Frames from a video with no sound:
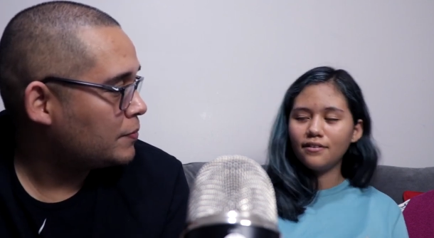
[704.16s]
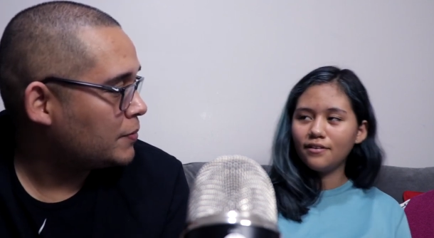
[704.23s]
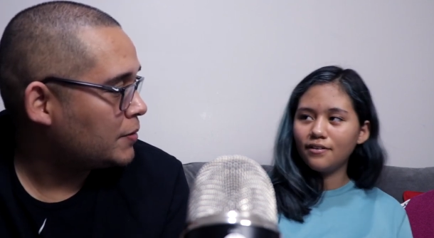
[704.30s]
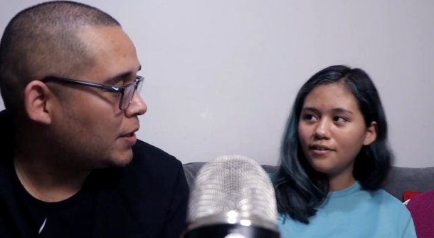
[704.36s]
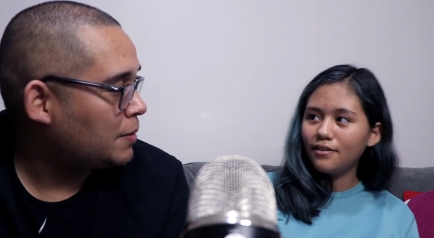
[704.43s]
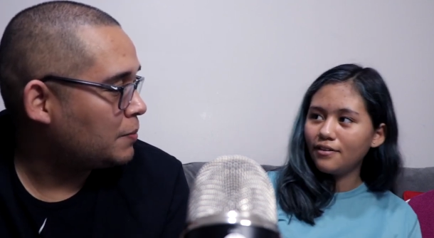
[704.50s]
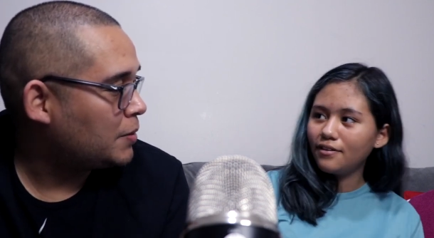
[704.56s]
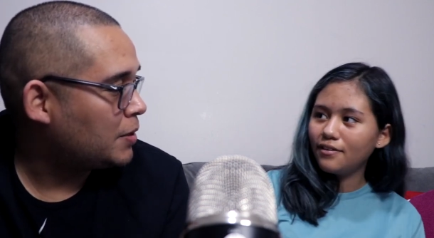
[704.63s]

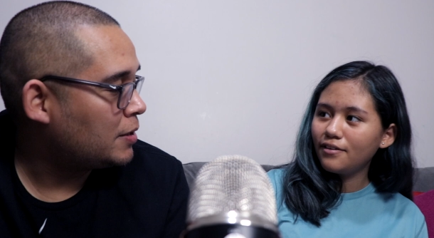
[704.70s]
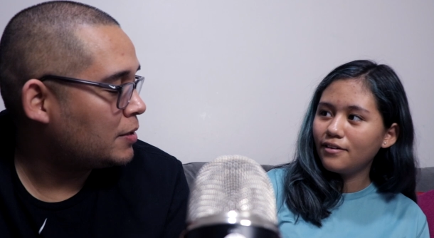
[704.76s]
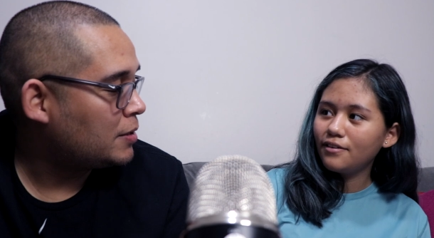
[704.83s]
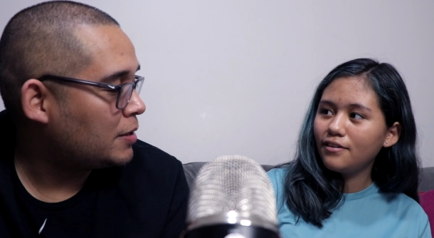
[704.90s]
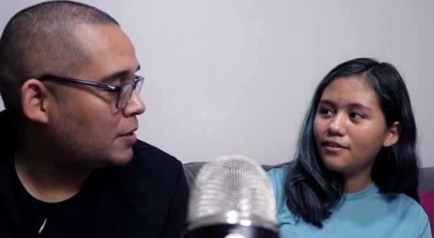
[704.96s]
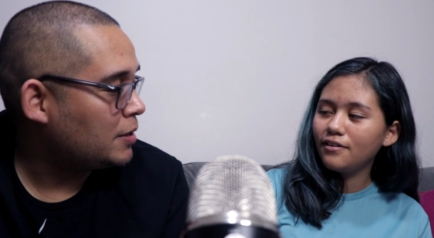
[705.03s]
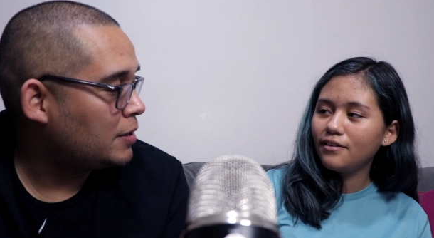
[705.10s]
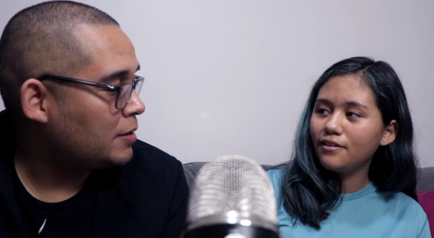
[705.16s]
Speaker 1: Damn, that's
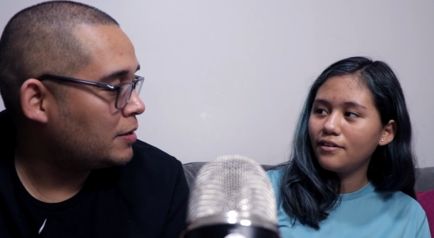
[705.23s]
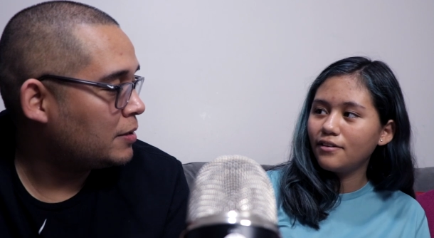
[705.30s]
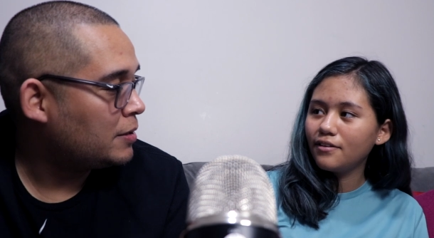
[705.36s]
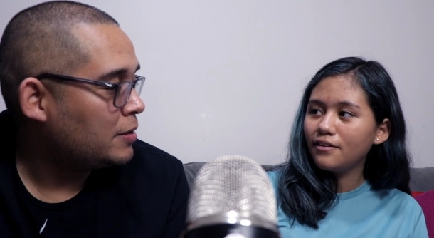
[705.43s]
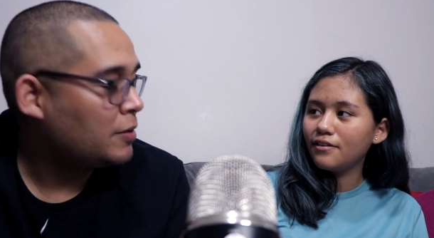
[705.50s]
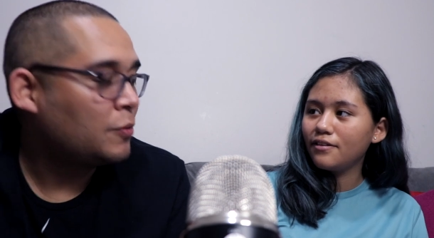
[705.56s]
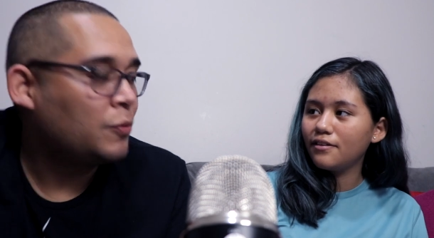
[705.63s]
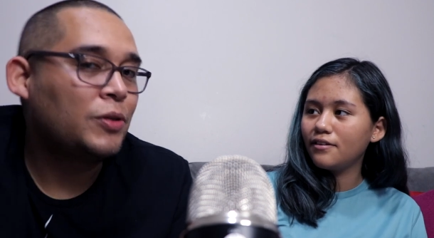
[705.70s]
heat.
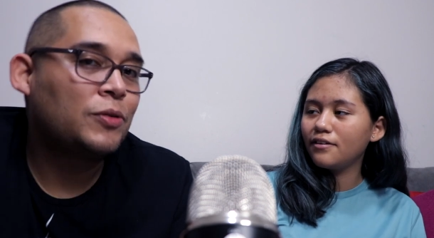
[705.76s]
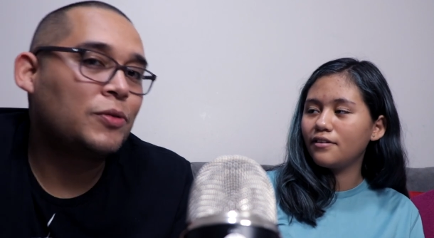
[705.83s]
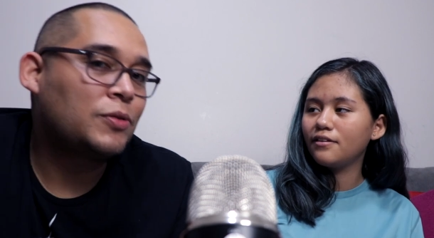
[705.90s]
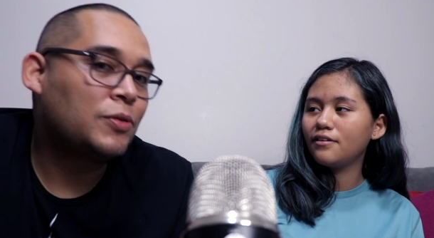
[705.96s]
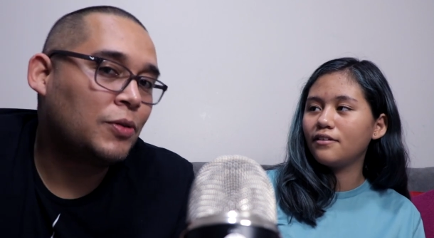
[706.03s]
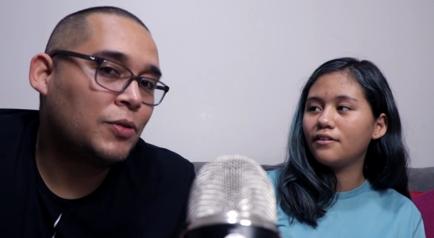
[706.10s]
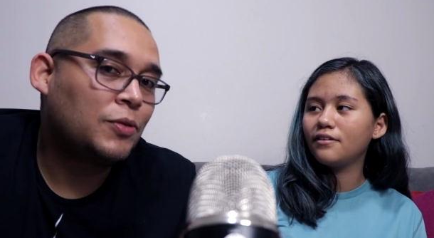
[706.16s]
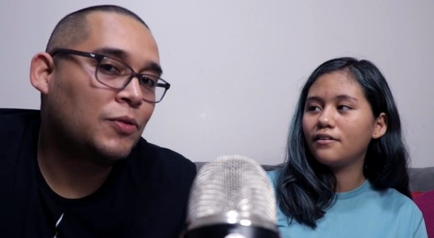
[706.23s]
We used
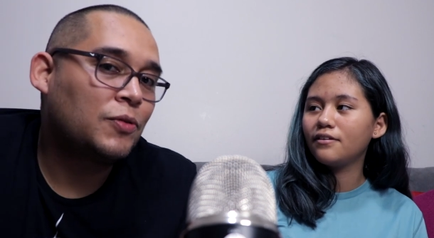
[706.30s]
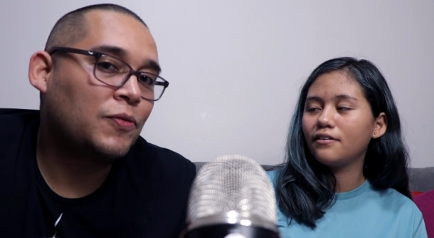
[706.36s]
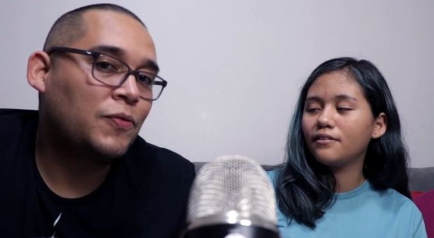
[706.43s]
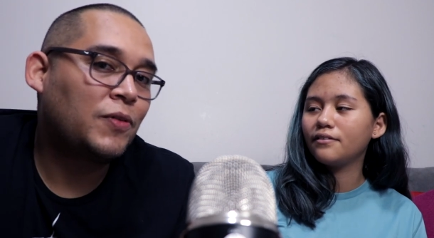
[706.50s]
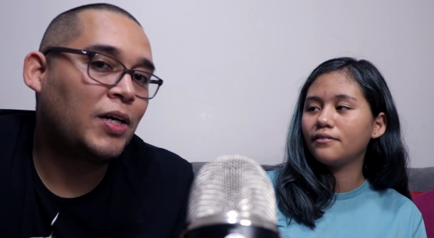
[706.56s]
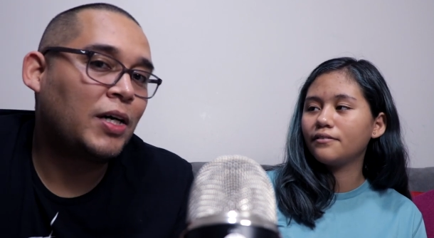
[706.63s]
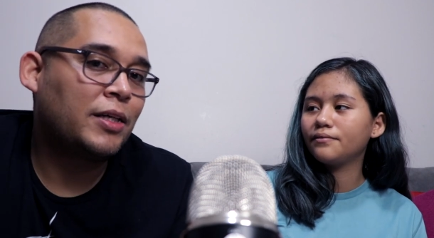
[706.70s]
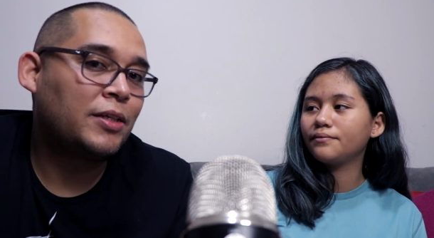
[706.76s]
to use
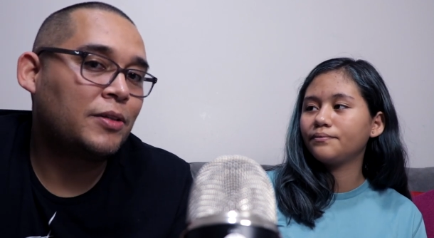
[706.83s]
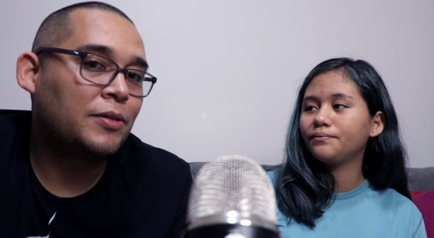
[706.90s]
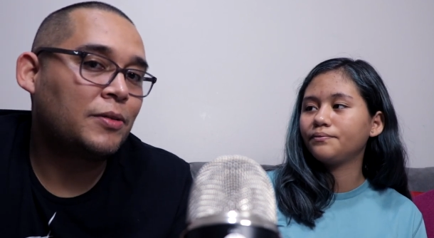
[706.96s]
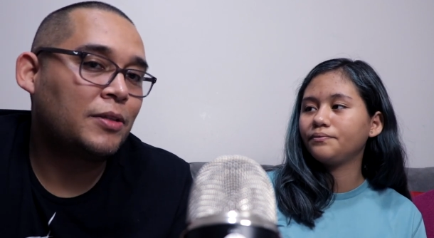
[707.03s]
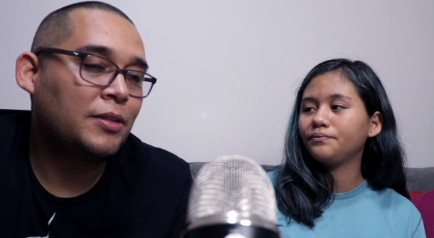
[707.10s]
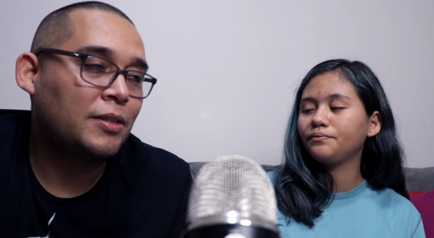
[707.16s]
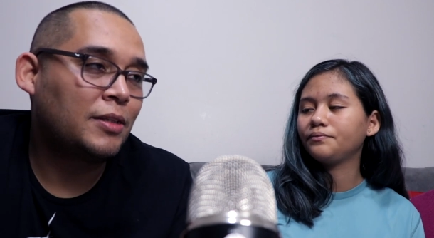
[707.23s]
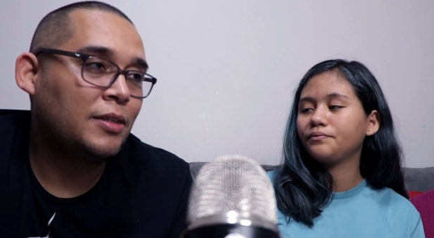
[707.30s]
fire
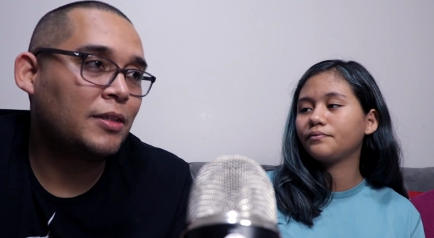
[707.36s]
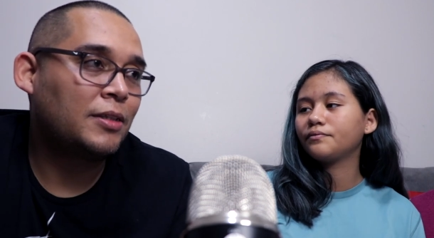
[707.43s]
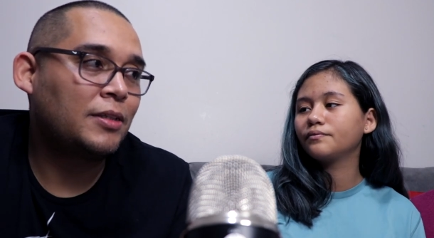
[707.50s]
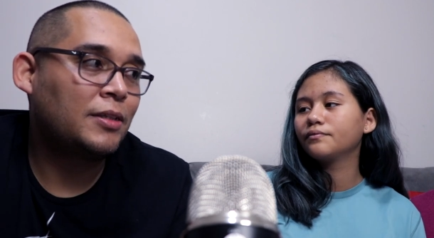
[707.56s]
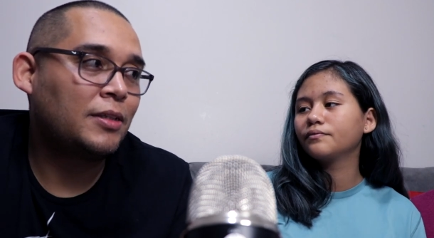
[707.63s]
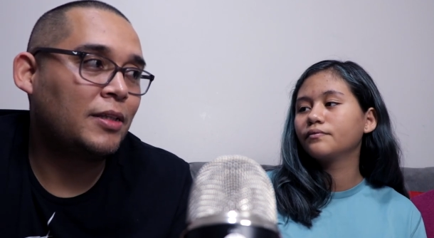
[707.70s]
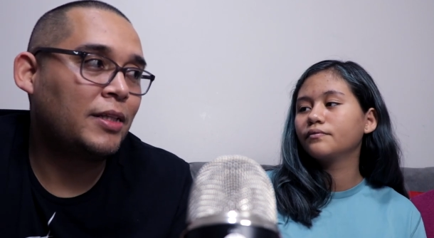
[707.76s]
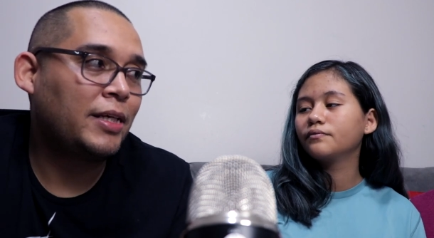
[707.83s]
in the
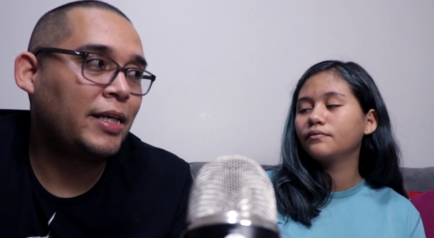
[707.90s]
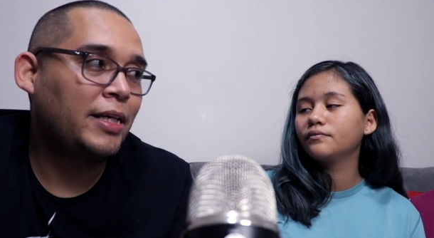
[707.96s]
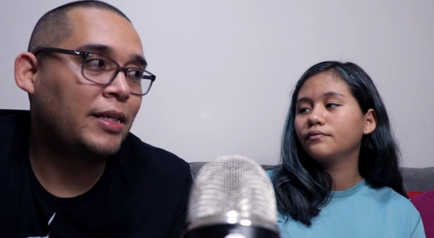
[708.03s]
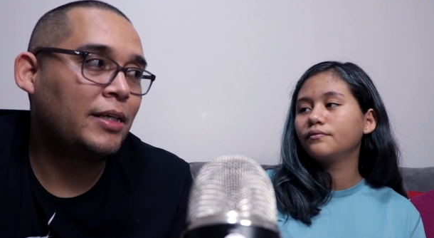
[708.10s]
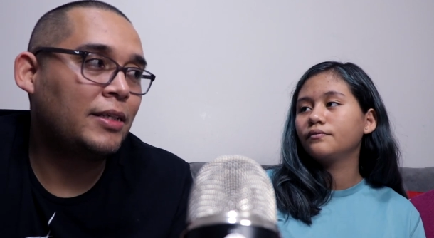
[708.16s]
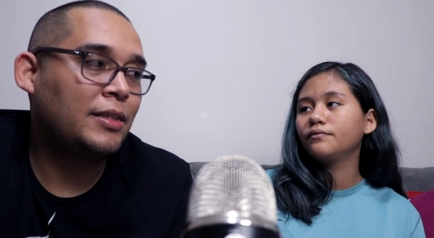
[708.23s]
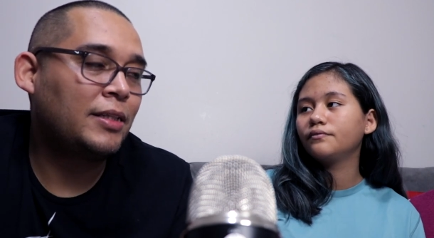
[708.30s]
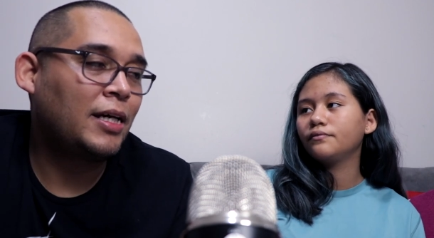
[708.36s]
late
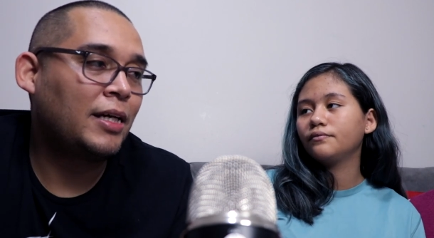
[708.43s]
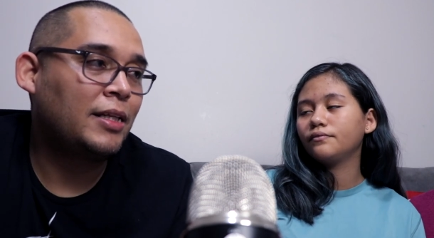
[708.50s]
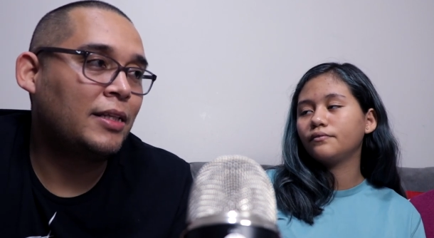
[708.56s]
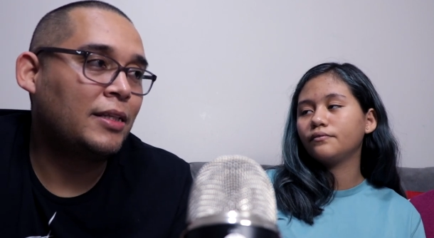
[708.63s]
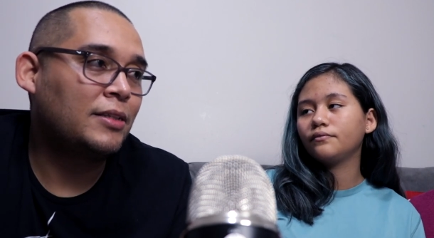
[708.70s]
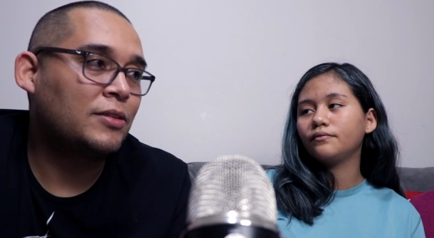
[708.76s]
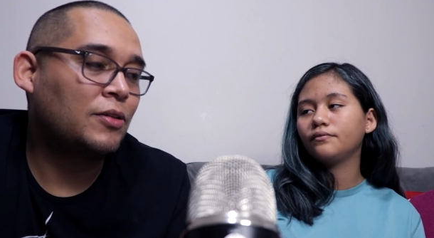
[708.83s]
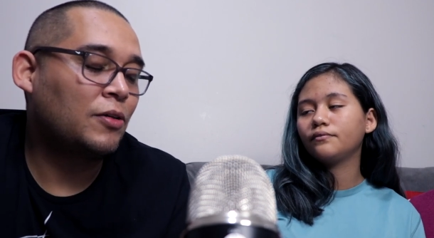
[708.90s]
90s,